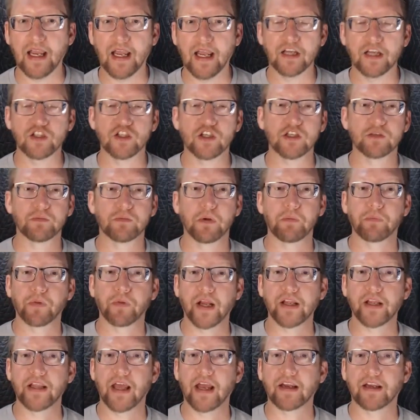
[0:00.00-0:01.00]
and she's been
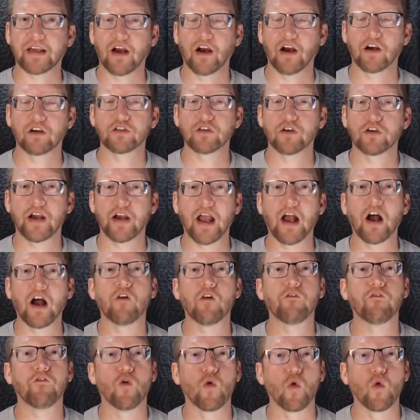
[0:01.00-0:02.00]
playing that character
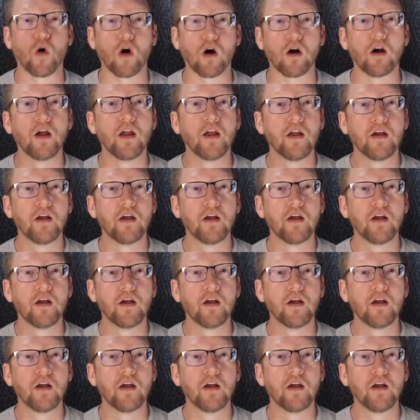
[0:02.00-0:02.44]
now for